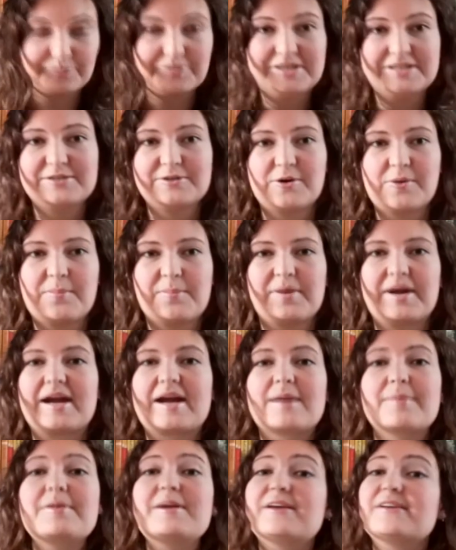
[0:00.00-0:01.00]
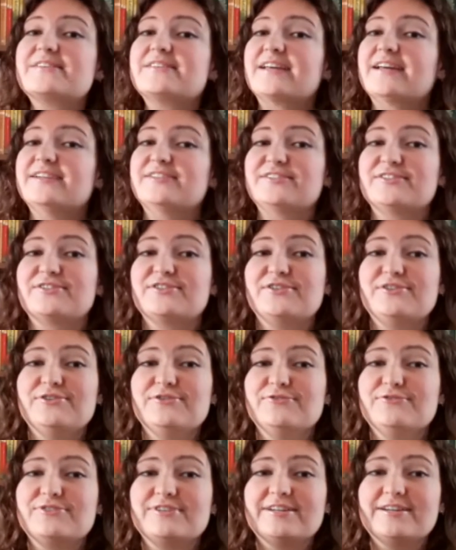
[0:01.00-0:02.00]
me to compare because I just
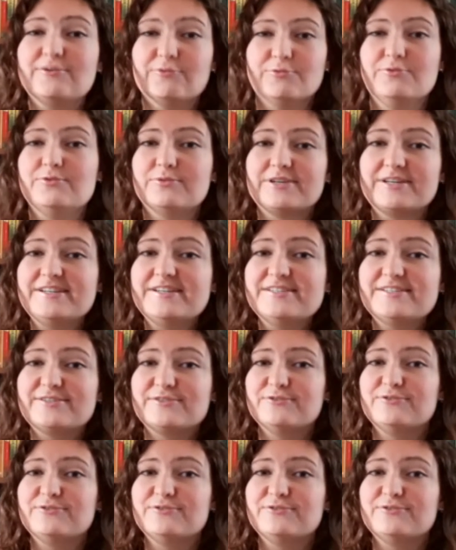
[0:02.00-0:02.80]
use Goodreads